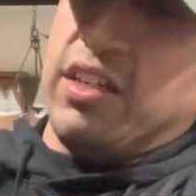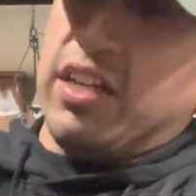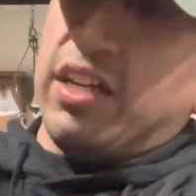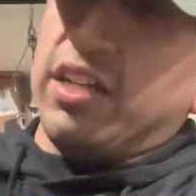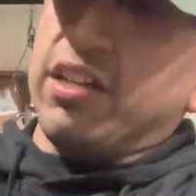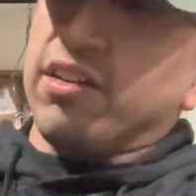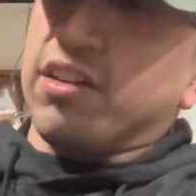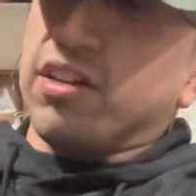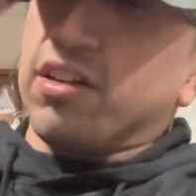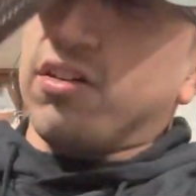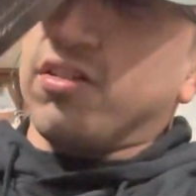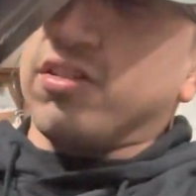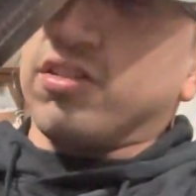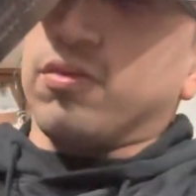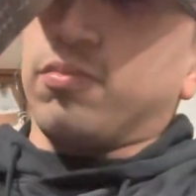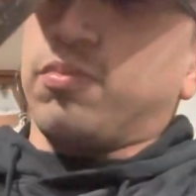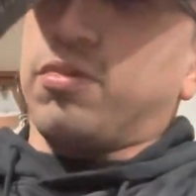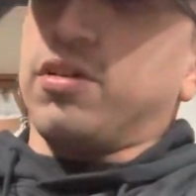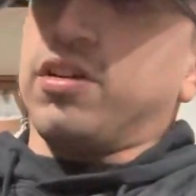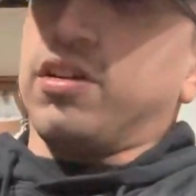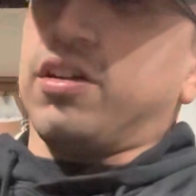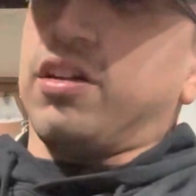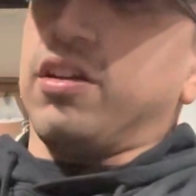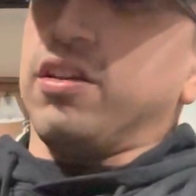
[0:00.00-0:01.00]
And you can also
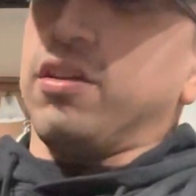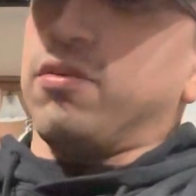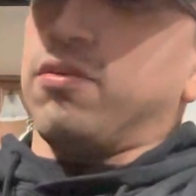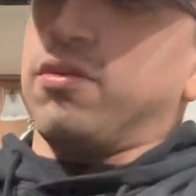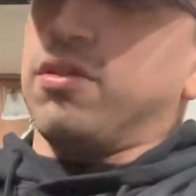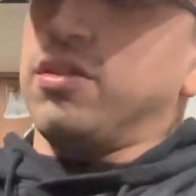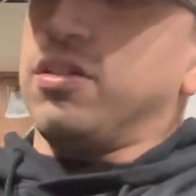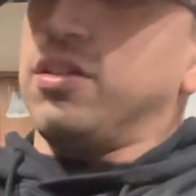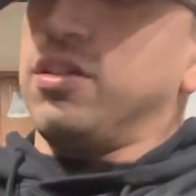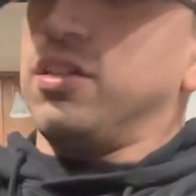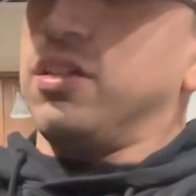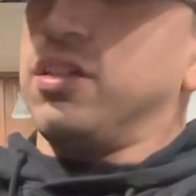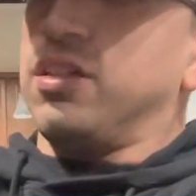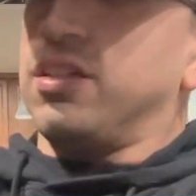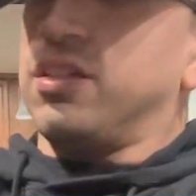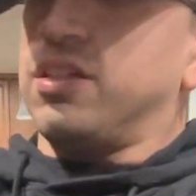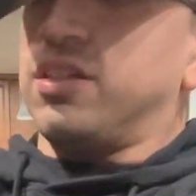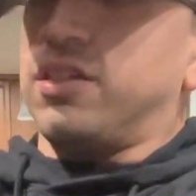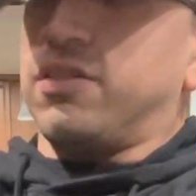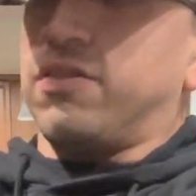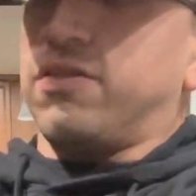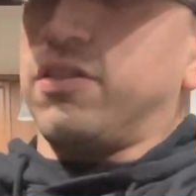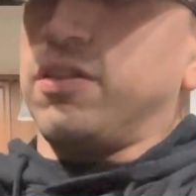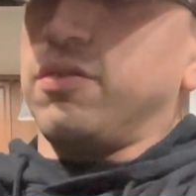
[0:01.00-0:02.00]
put another one
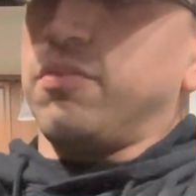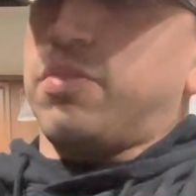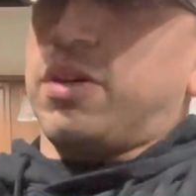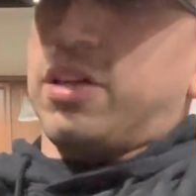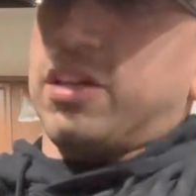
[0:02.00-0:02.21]
in the front